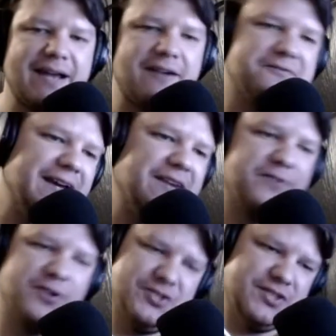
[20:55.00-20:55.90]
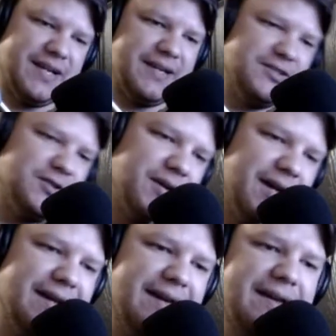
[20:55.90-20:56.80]
fake first dance.
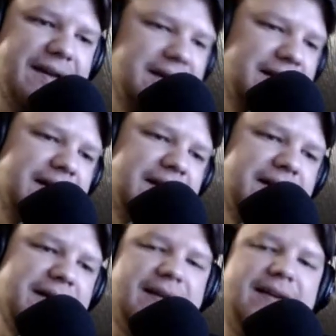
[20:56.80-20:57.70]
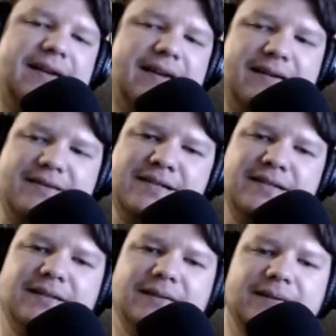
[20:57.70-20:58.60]
Okay. There you go. Good
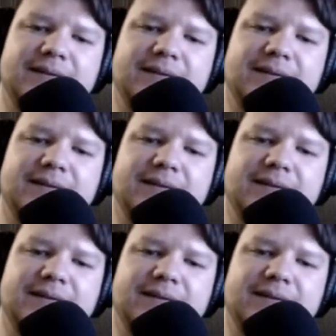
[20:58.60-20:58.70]
practice.